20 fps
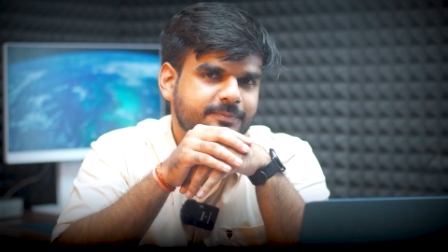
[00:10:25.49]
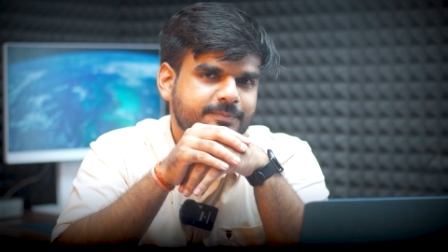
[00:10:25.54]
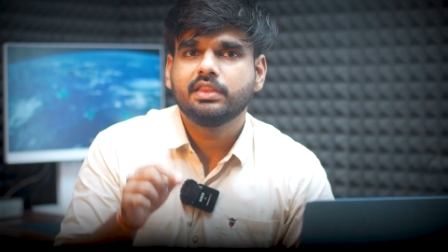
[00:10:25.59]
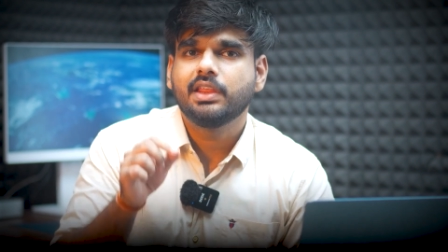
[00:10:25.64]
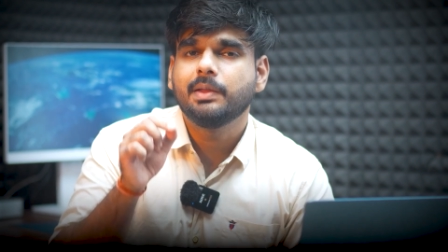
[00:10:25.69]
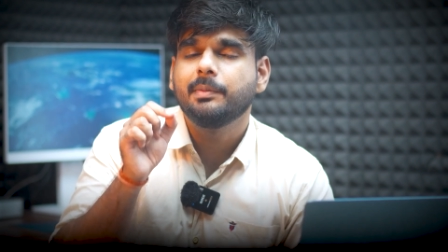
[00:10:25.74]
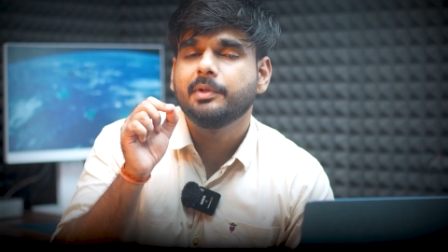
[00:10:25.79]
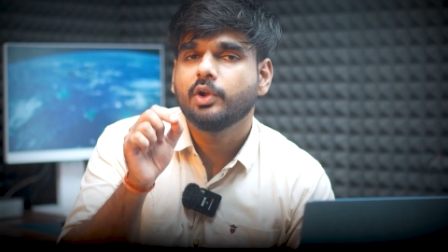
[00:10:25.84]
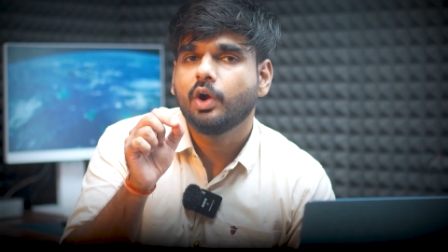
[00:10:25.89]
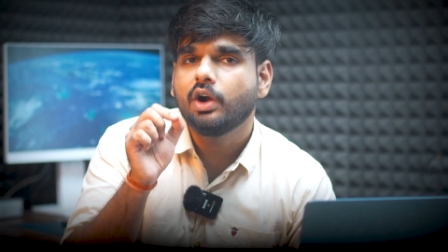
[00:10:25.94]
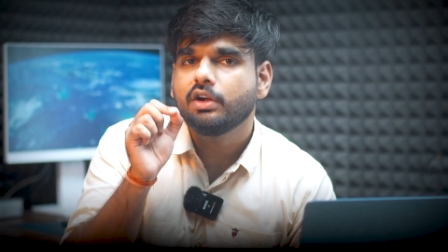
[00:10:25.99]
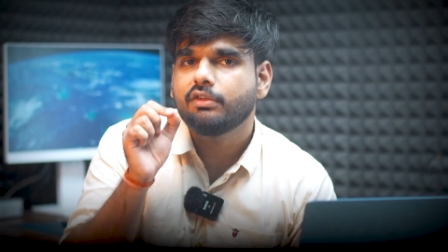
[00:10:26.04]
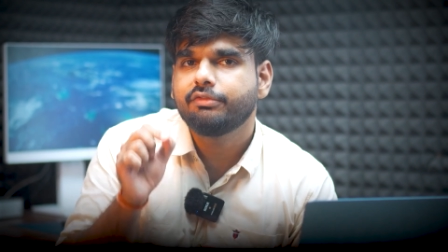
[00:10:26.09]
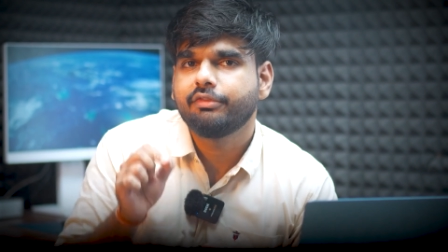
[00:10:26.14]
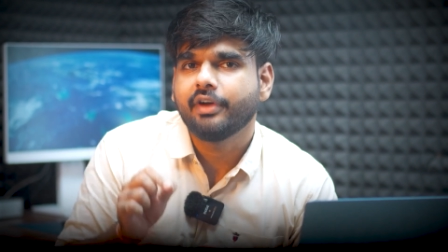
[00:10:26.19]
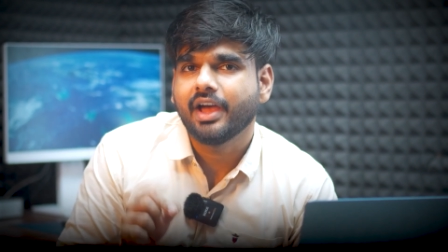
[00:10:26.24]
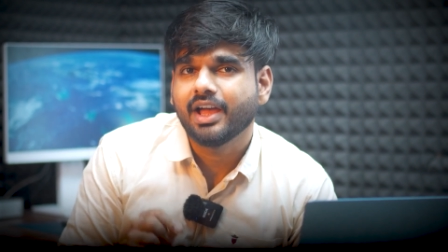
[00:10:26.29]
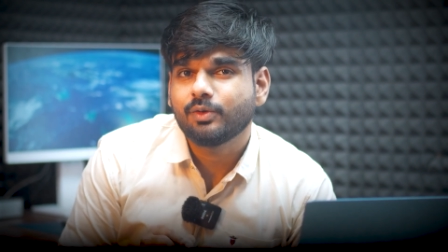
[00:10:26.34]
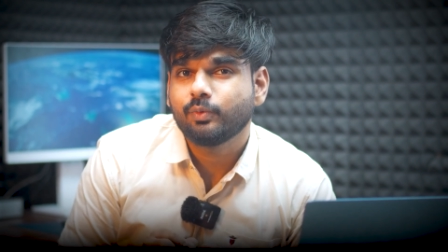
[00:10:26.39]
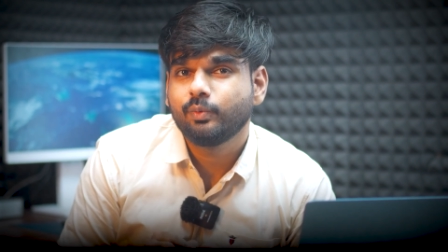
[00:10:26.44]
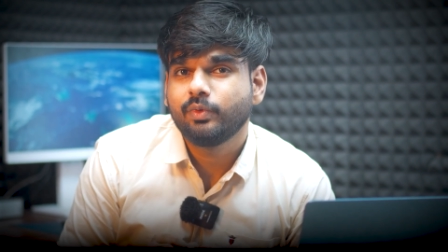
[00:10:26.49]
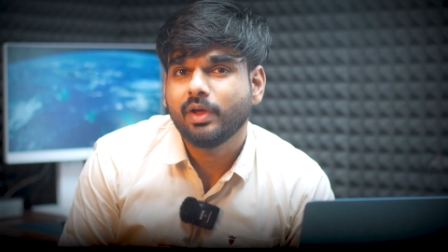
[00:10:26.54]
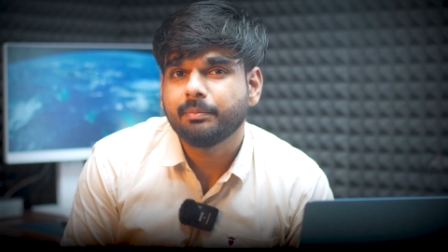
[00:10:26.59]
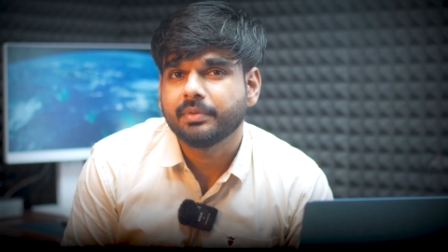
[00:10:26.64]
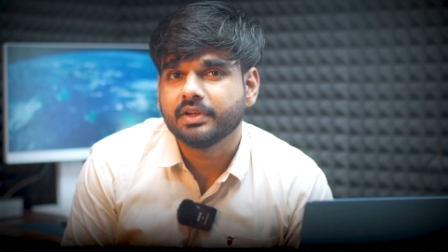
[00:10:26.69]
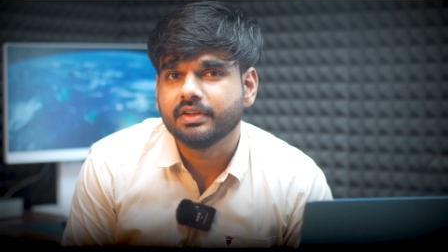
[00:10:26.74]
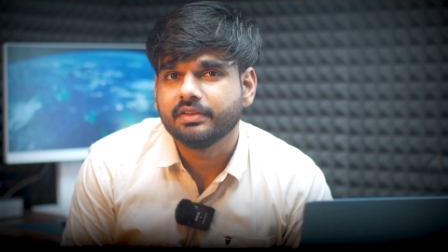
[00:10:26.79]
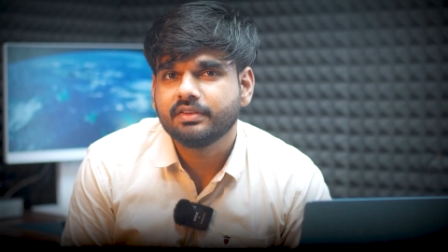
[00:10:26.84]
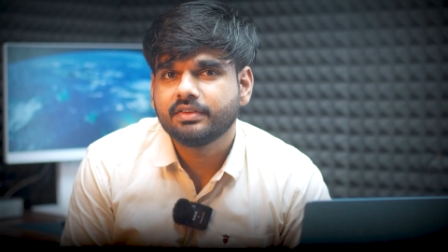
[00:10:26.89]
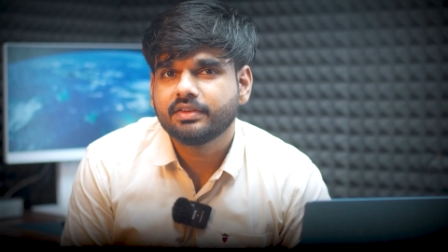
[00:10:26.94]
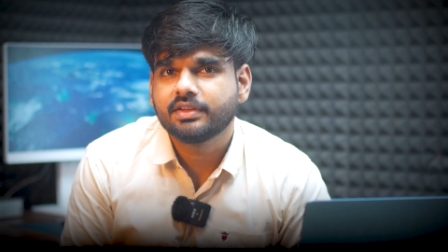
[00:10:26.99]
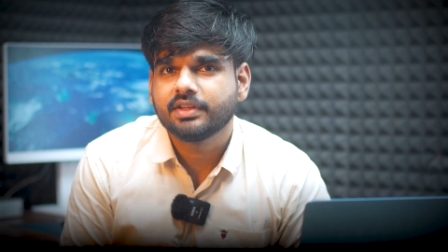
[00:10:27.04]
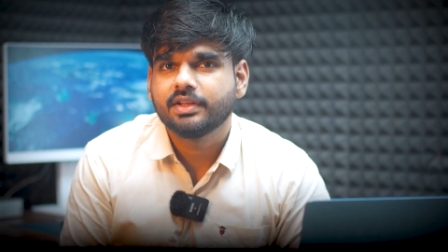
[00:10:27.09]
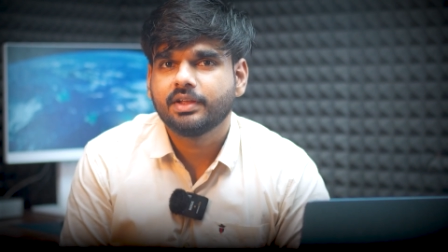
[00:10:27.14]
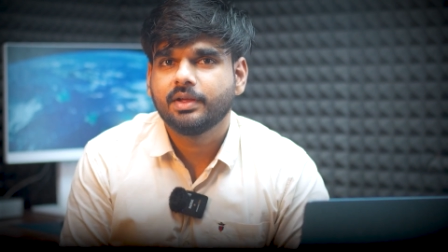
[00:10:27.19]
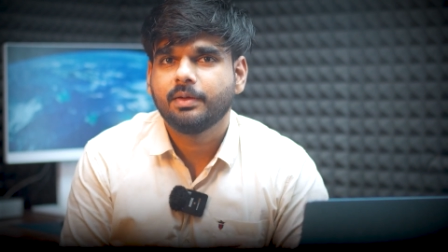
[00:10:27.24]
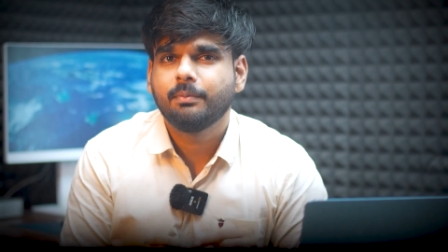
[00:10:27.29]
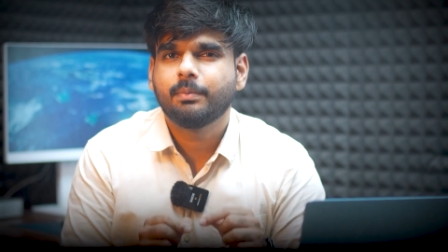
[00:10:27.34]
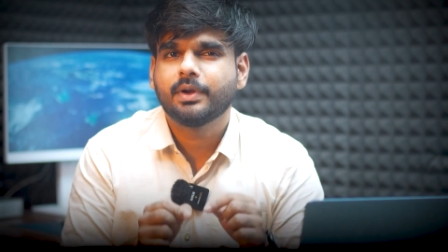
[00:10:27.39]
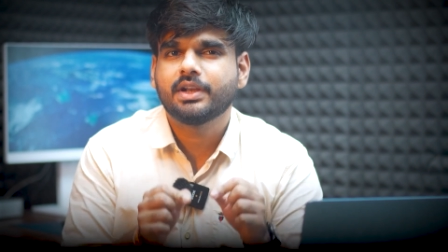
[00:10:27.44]
They may not fire weapons,
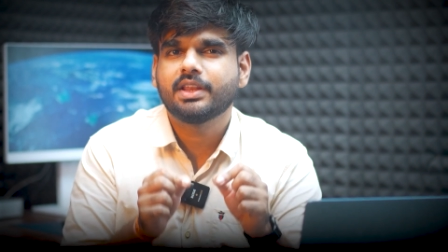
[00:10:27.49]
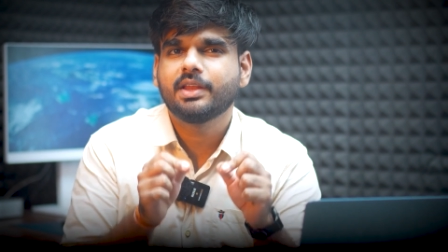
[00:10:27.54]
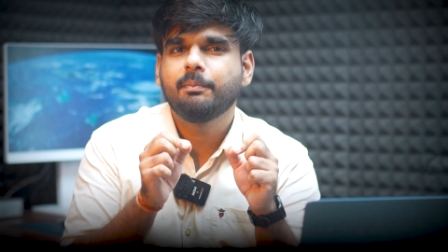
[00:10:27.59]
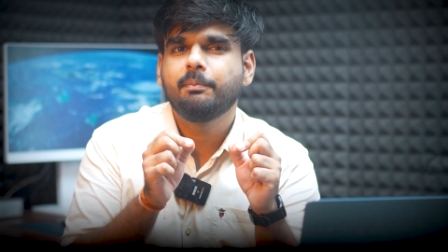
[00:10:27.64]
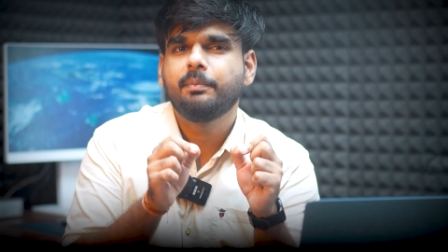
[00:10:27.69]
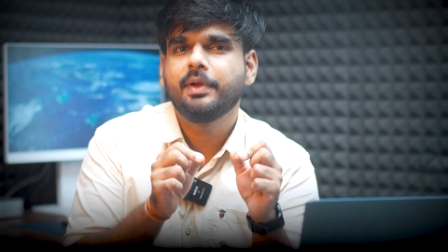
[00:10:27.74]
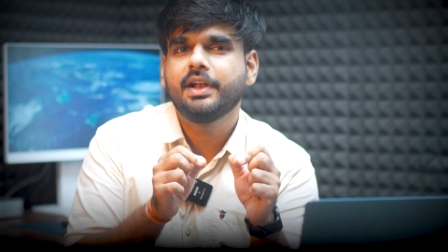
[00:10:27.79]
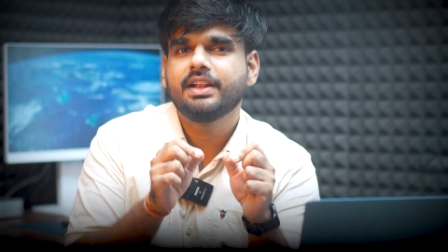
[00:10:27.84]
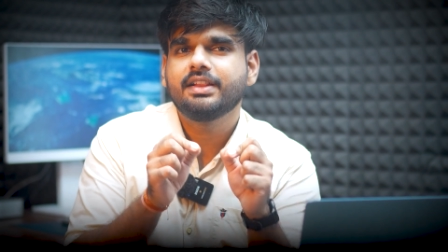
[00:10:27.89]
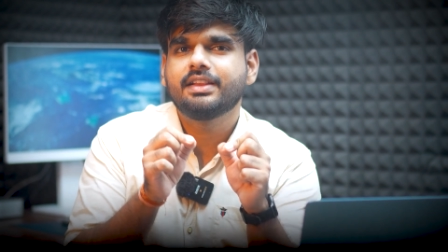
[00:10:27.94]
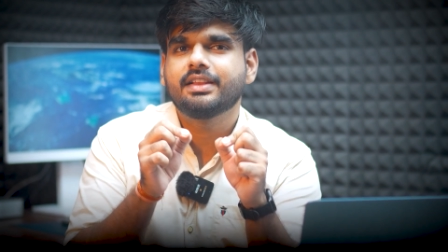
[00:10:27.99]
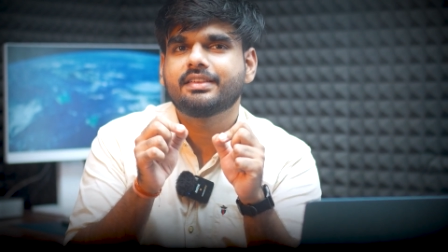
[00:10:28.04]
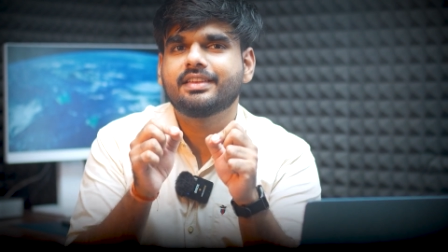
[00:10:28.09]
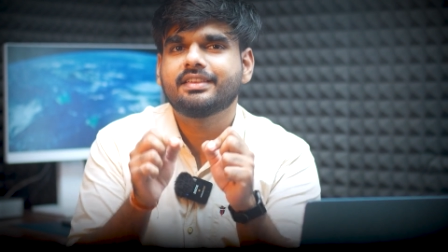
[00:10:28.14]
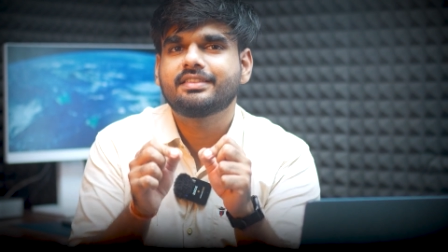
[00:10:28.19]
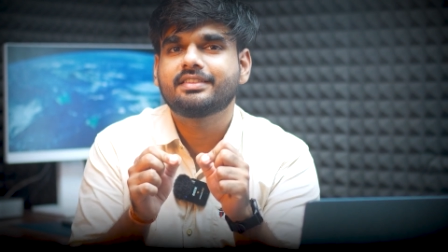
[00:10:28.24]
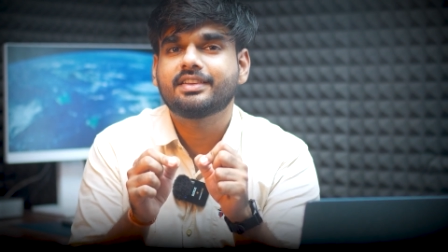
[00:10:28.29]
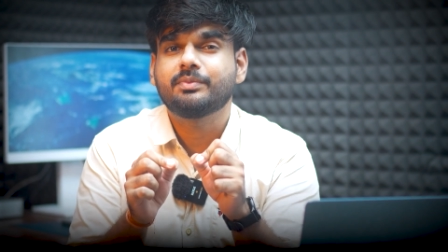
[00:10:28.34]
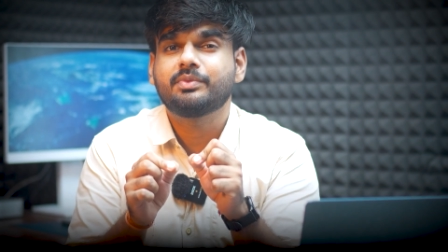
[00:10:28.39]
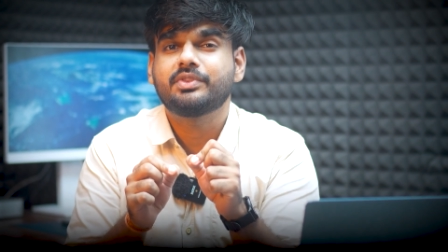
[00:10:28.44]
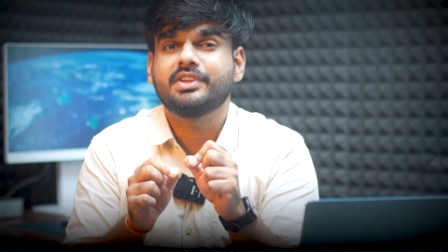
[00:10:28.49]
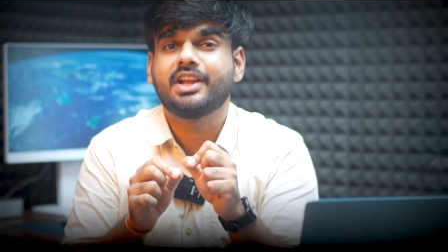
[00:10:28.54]
but they build the systems